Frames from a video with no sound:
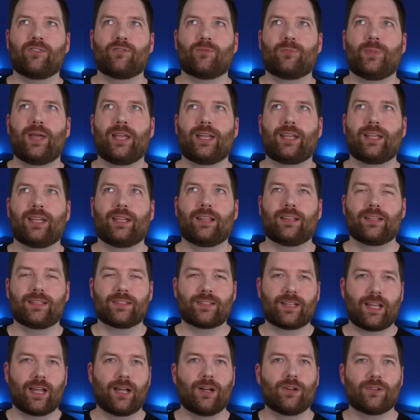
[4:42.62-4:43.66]
of making
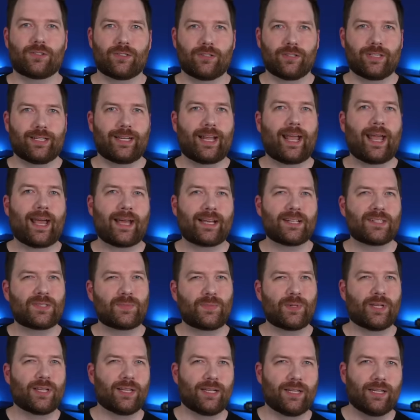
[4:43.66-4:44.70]
this character that has
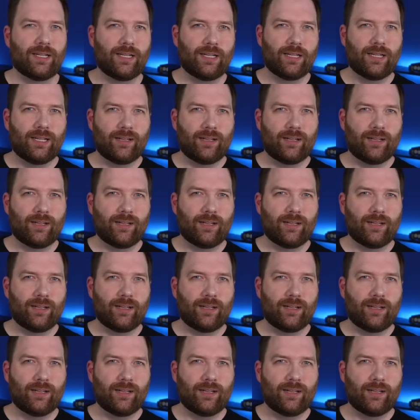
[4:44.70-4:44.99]
been